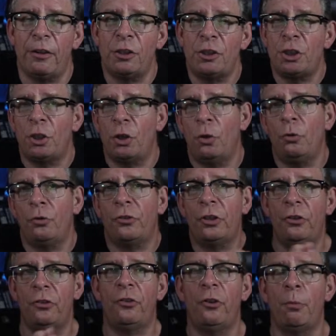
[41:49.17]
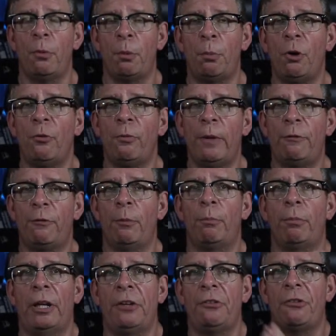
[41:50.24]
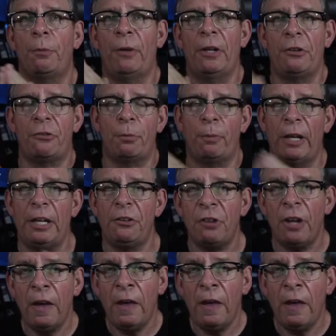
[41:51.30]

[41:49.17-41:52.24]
that shows consumer movement from place to place to place,